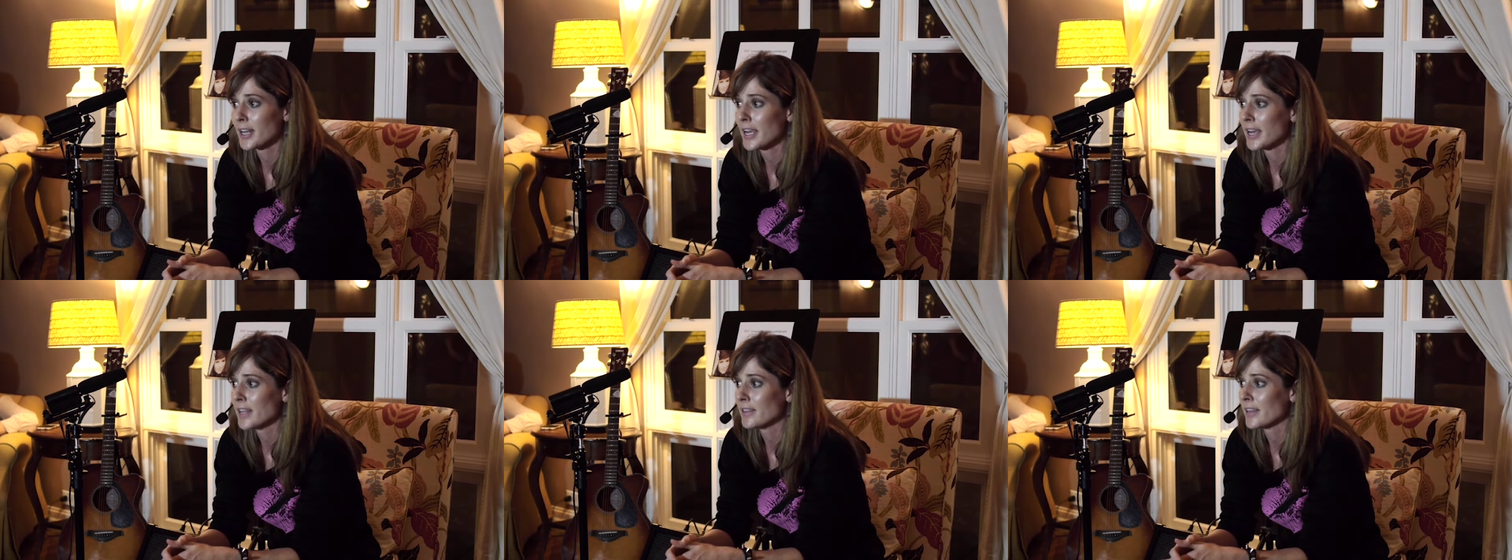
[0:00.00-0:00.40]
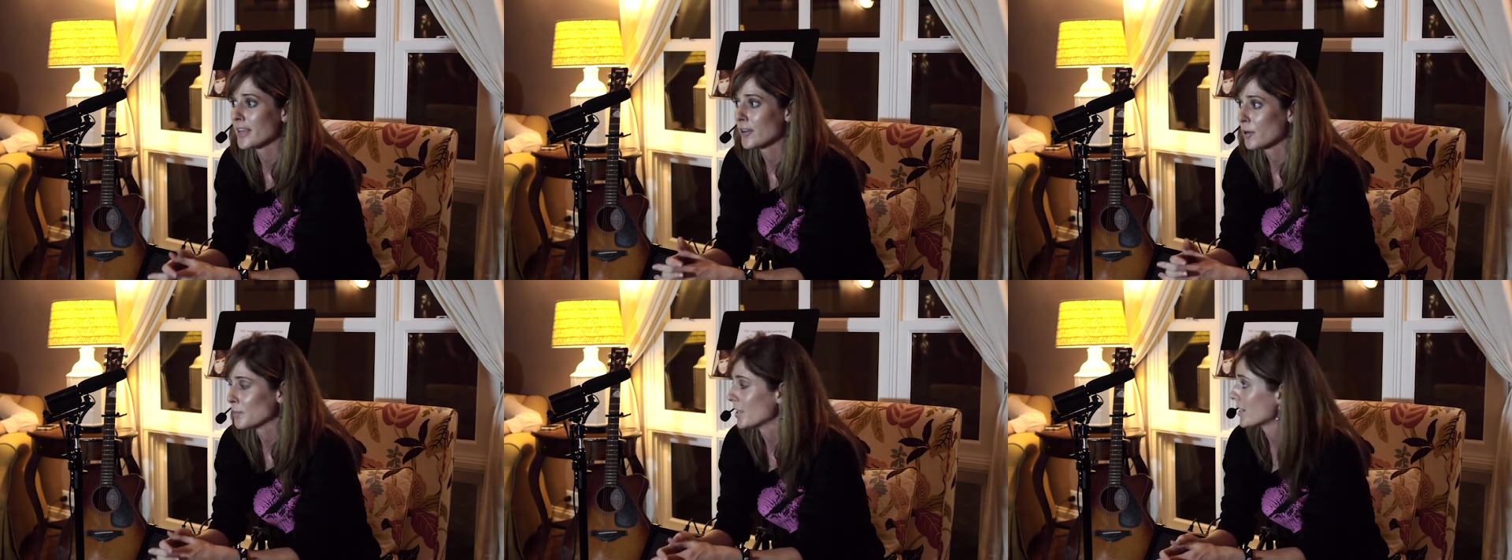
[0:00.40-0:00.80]
and
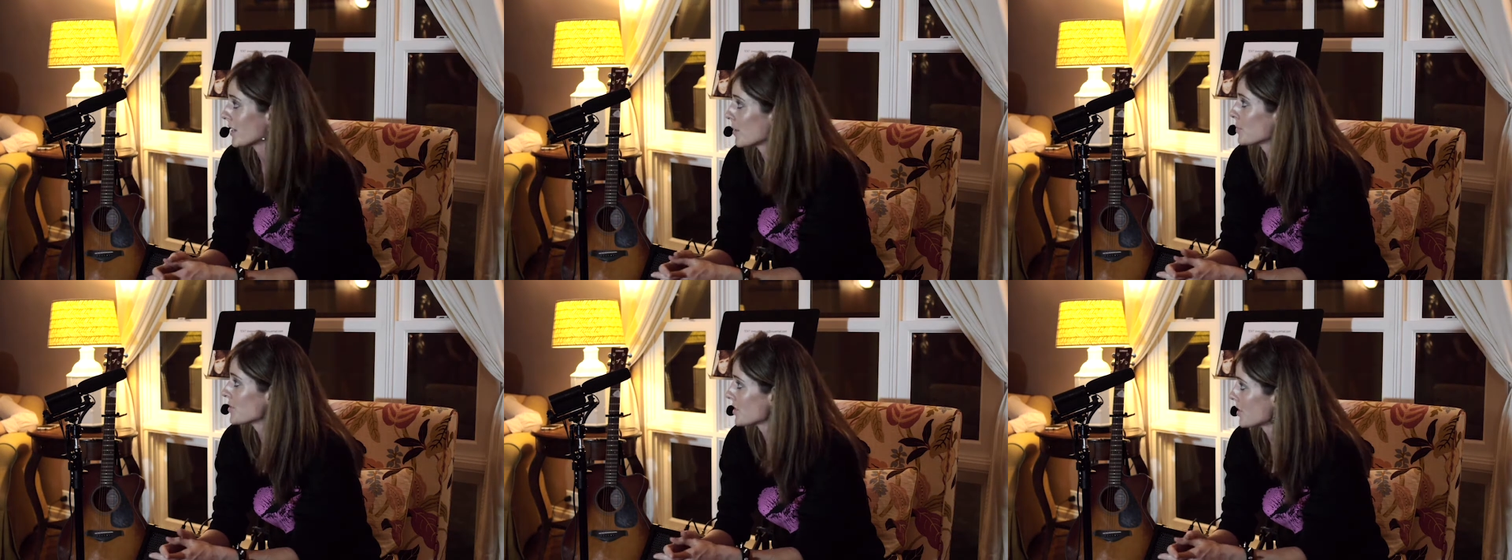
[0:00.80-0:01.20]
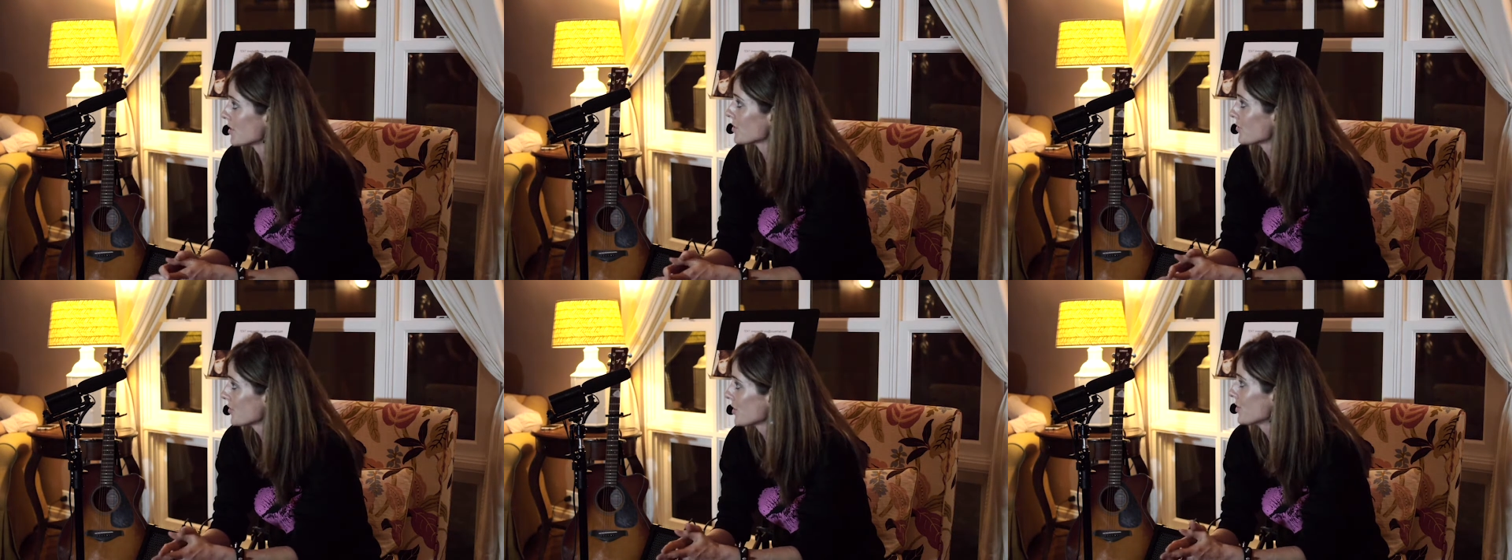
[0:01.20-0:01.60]
then I'll play a couple
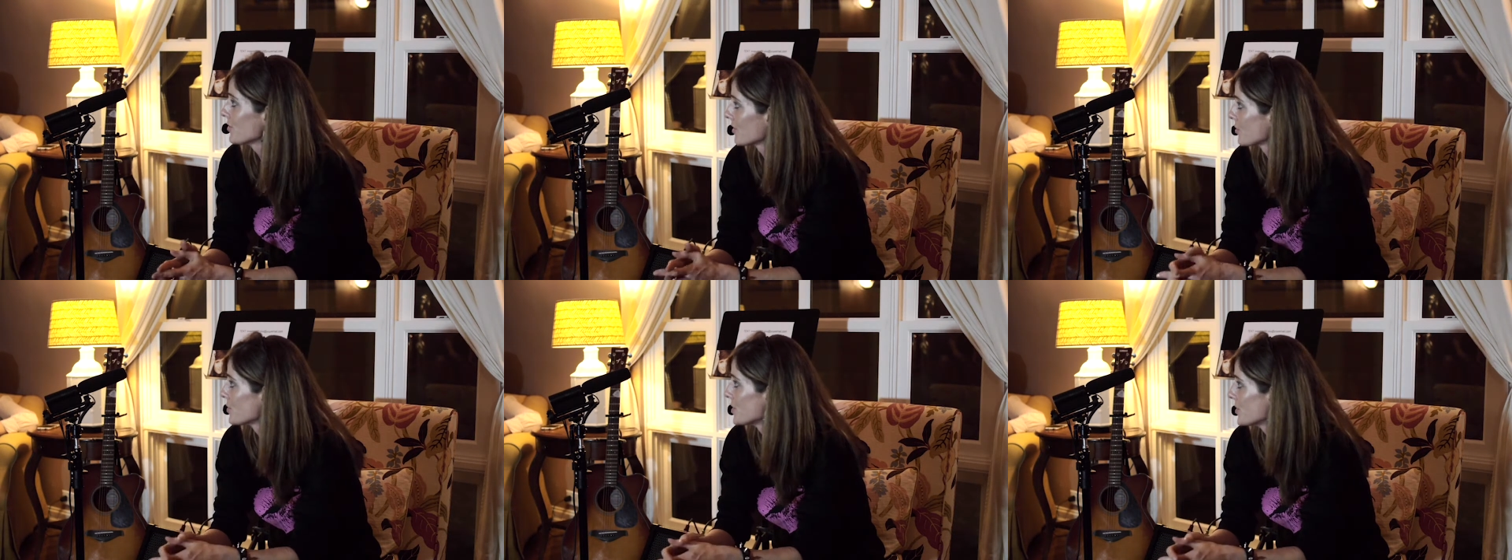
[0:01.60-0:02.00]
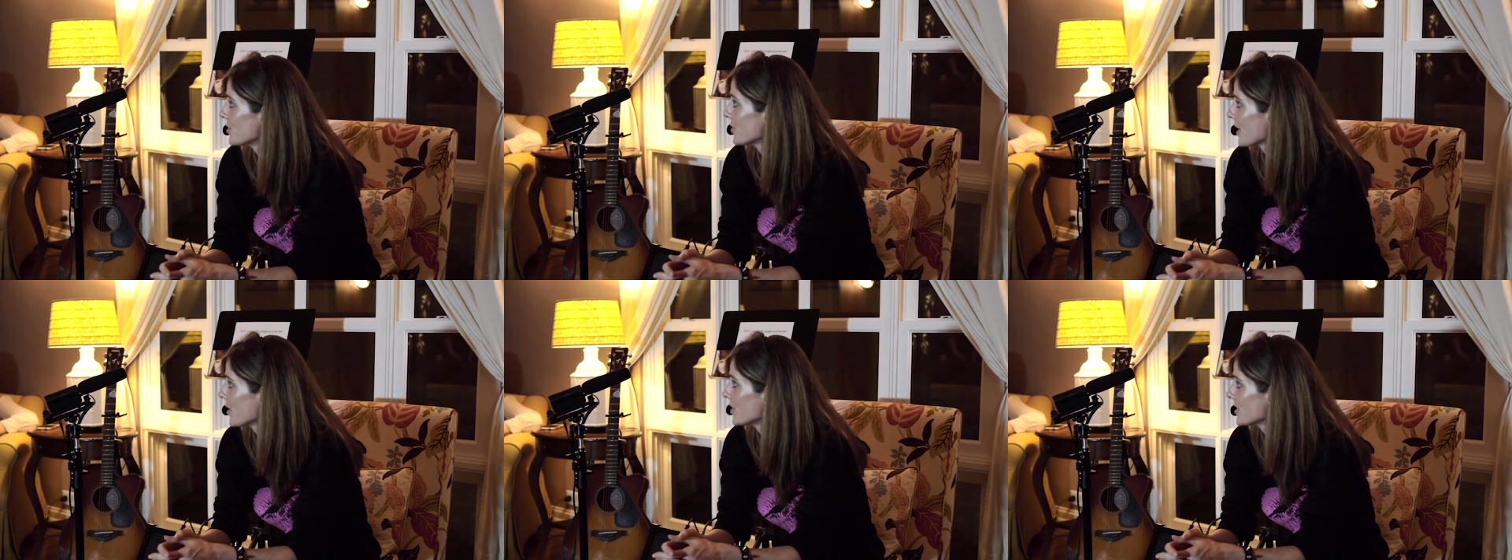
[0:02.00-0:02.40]
songs for you. Are we doing
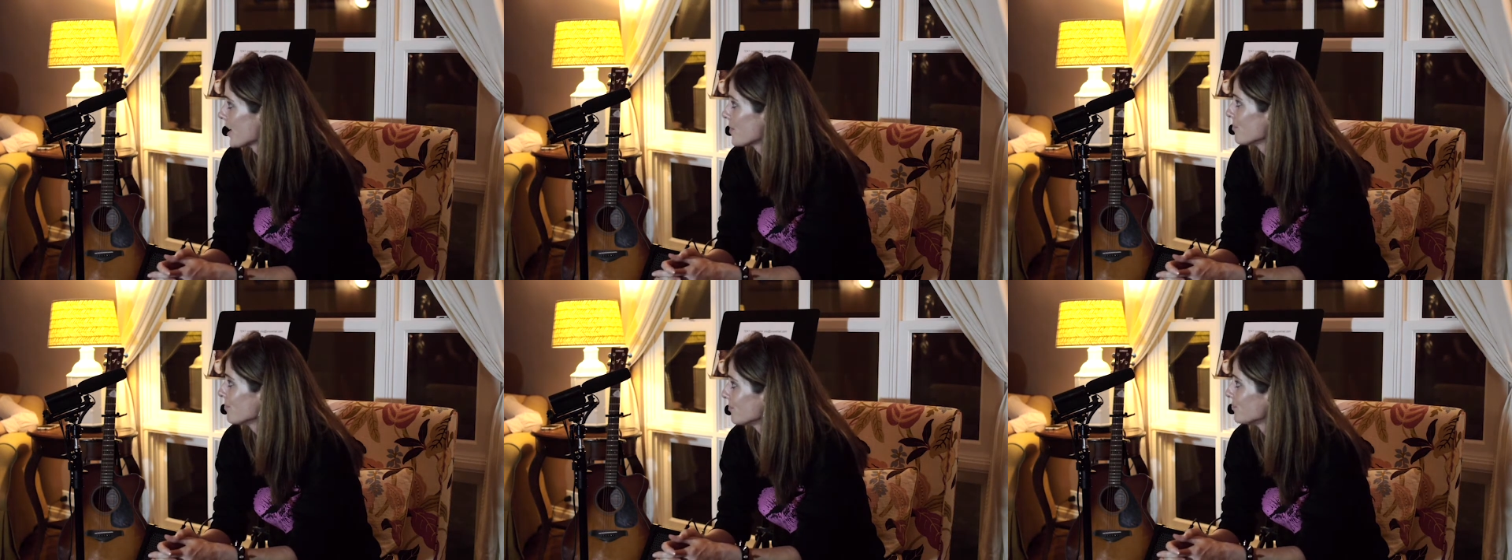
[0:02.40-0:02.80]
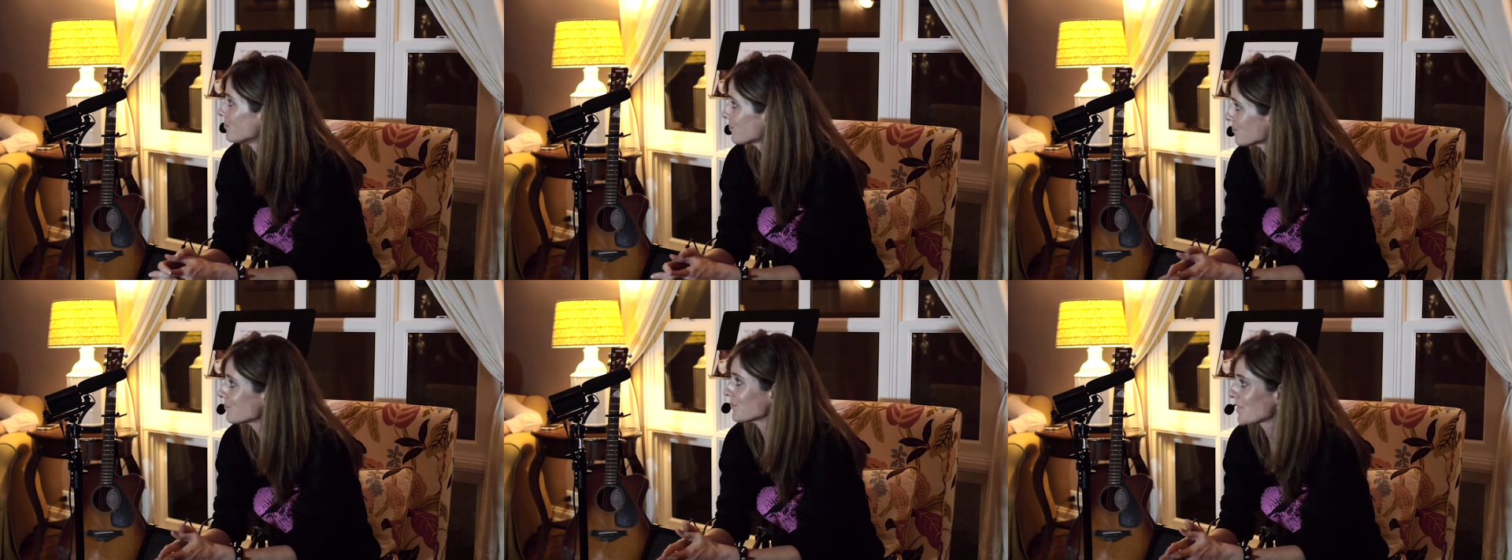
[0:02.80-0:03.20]
okay on time?
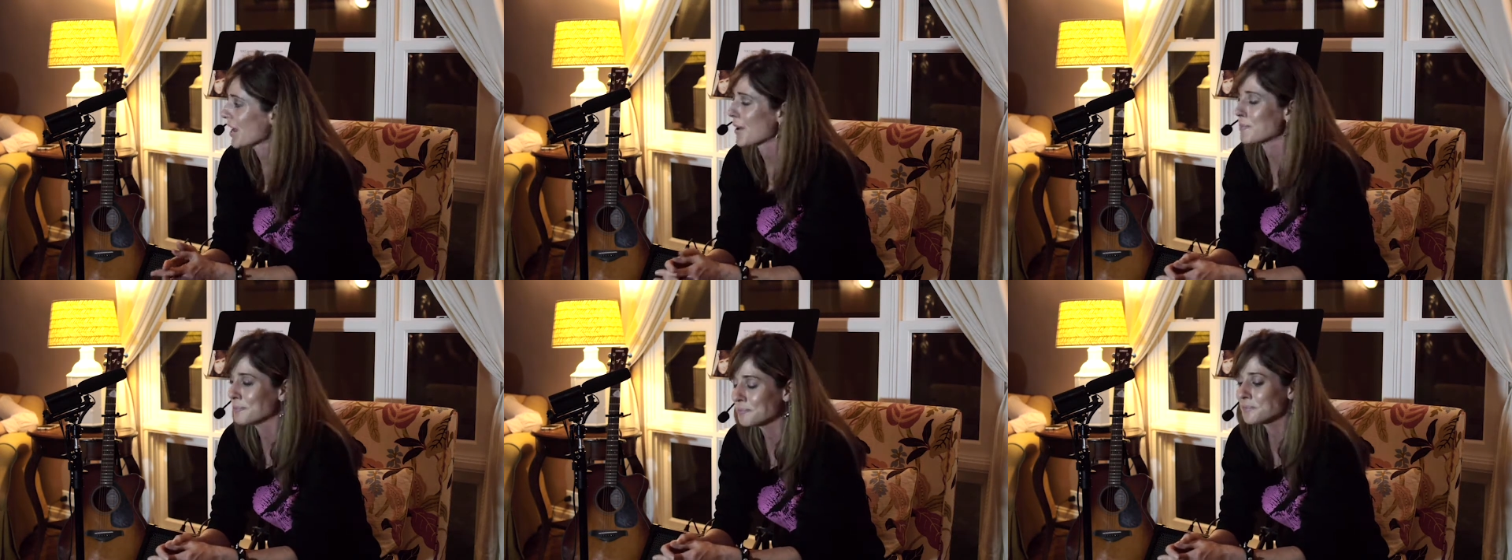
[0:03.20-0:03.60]
Okay.